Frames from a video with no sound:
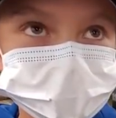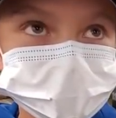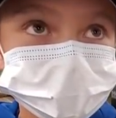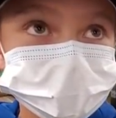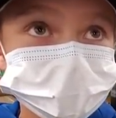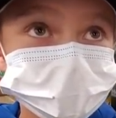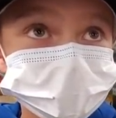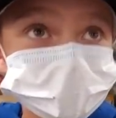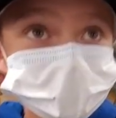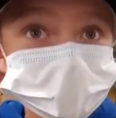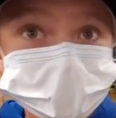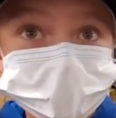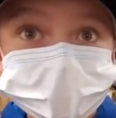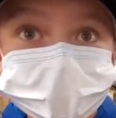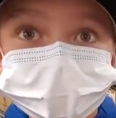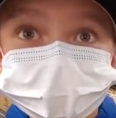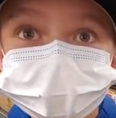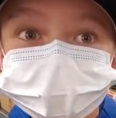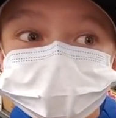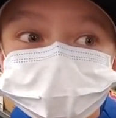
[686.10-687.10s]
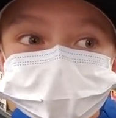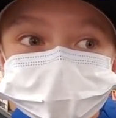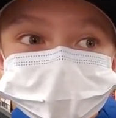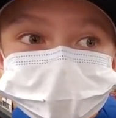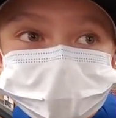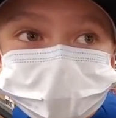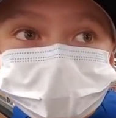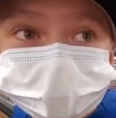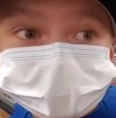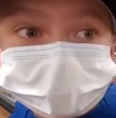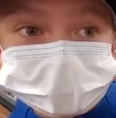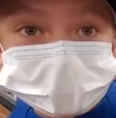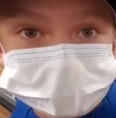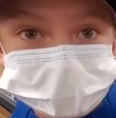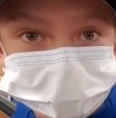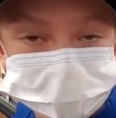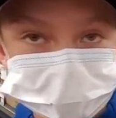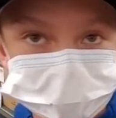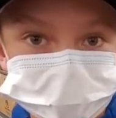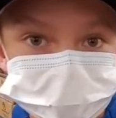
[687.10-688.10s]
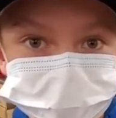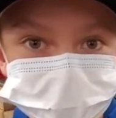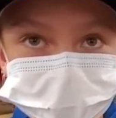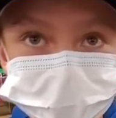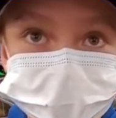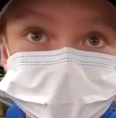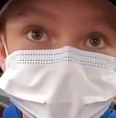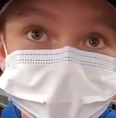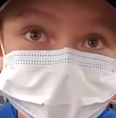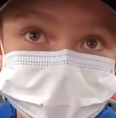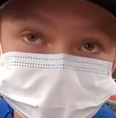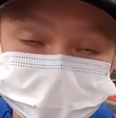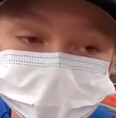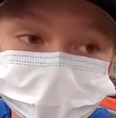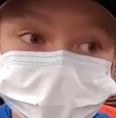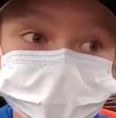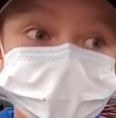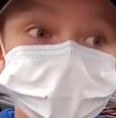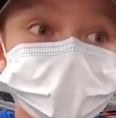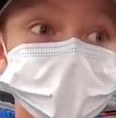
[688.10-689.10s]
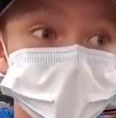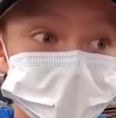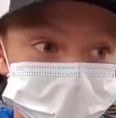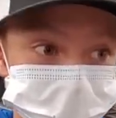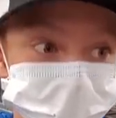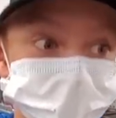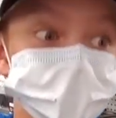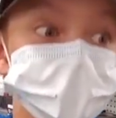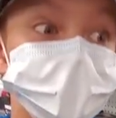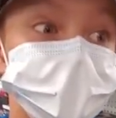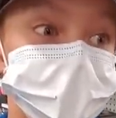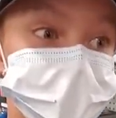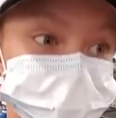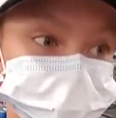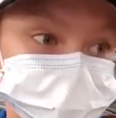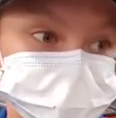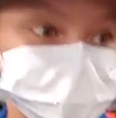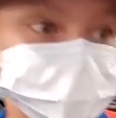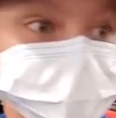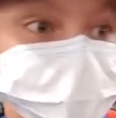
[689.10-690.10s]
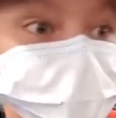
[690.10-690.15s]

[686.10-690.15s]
we didn't get those with our baseball bag, so these will help.